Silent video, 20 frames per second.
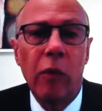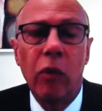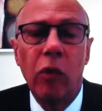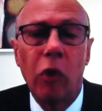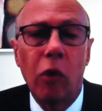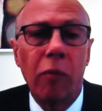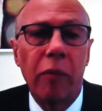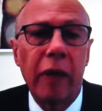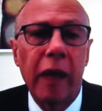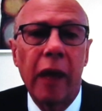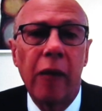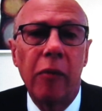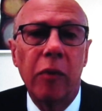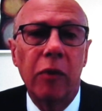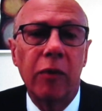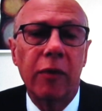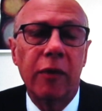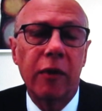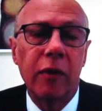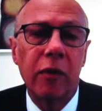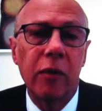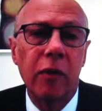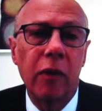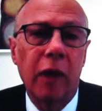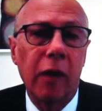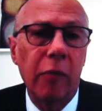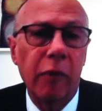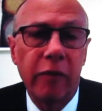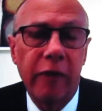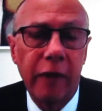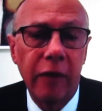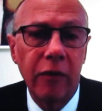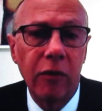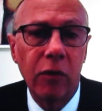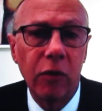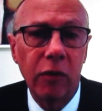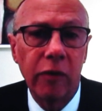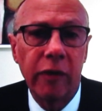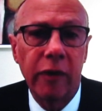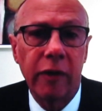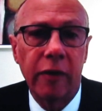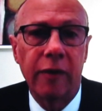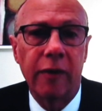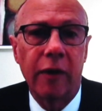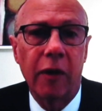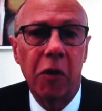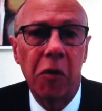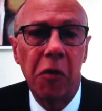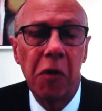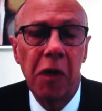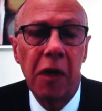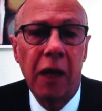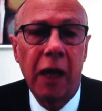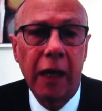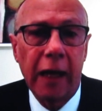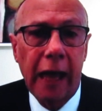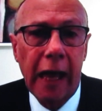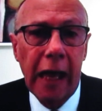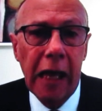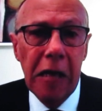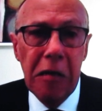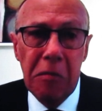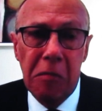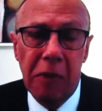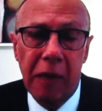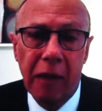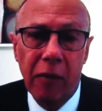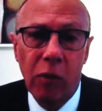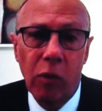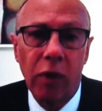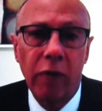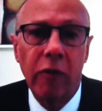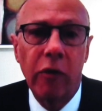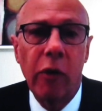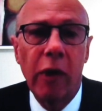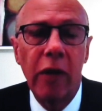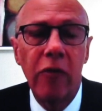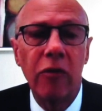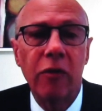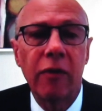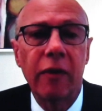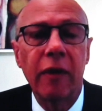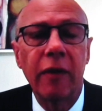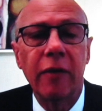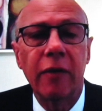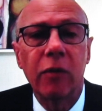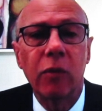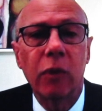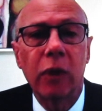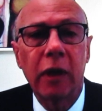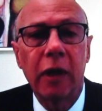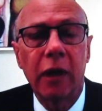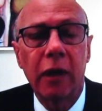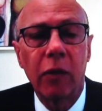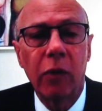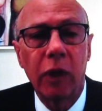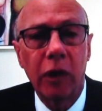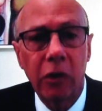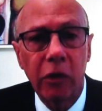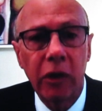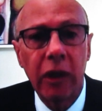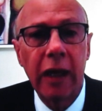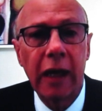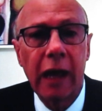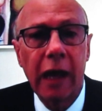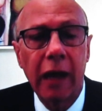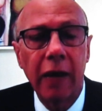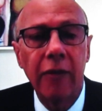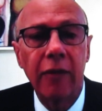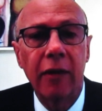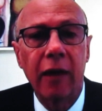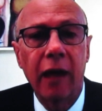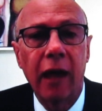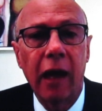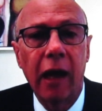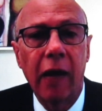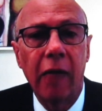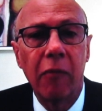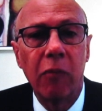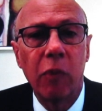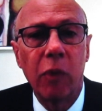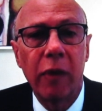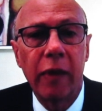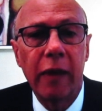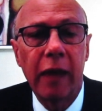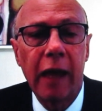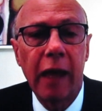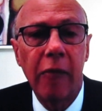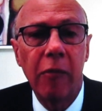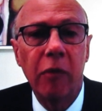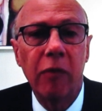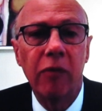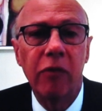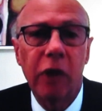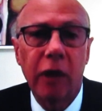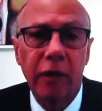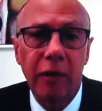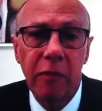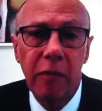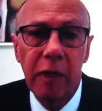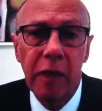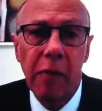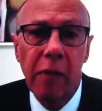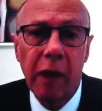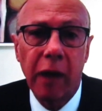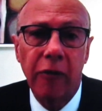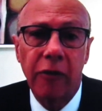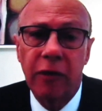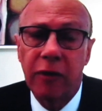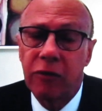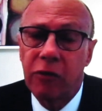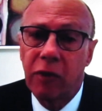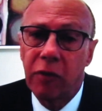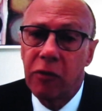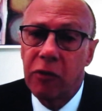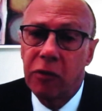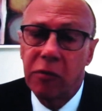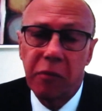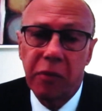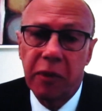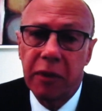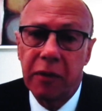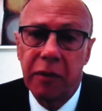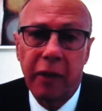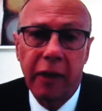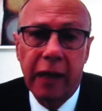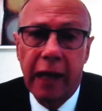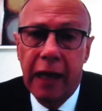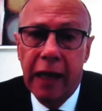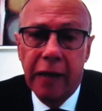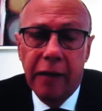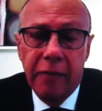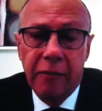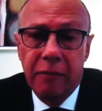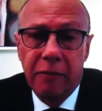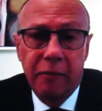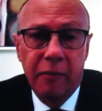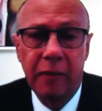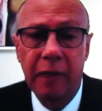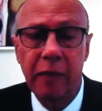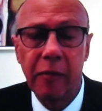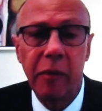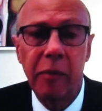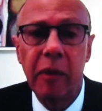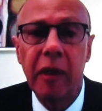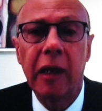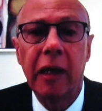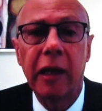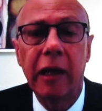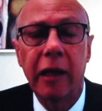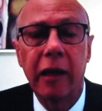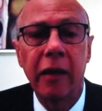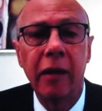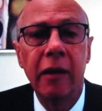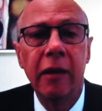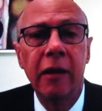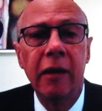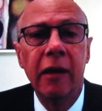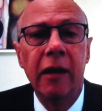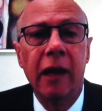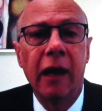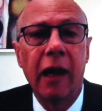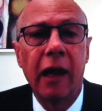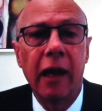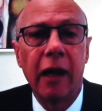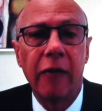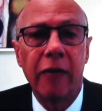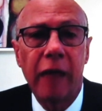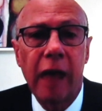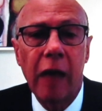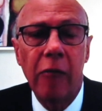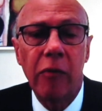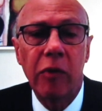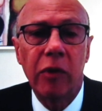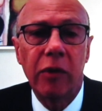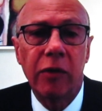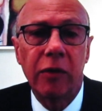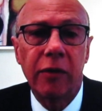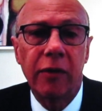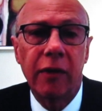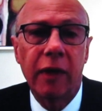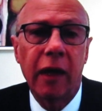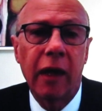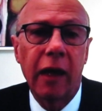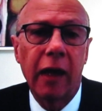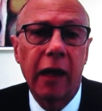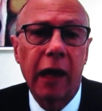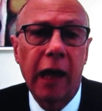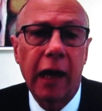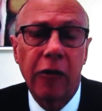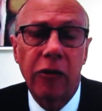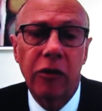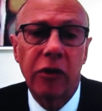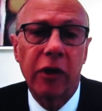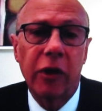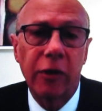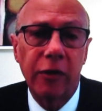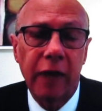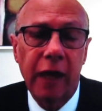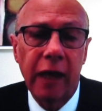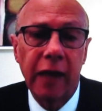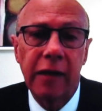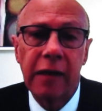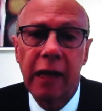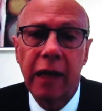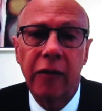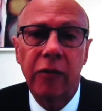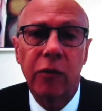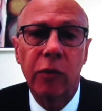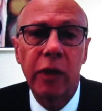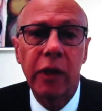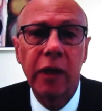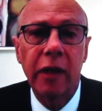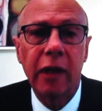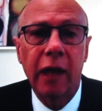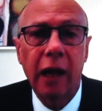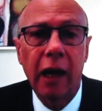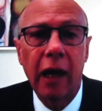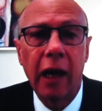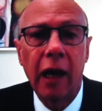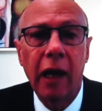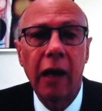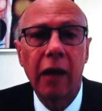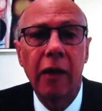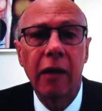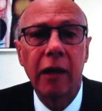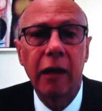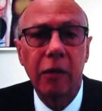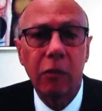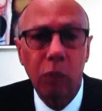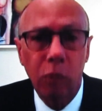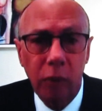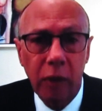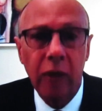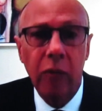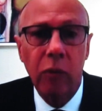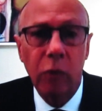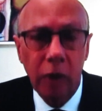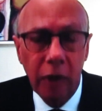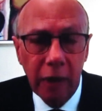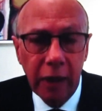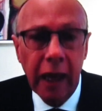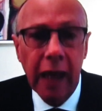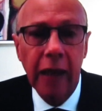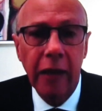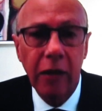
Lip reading: They will not be able to prevent all of it. So again, they're one of a range of things that we're looking at with the aim of trying to minimise disruption. But again, let me be clear, if the ambulance action goes ahead next week, it will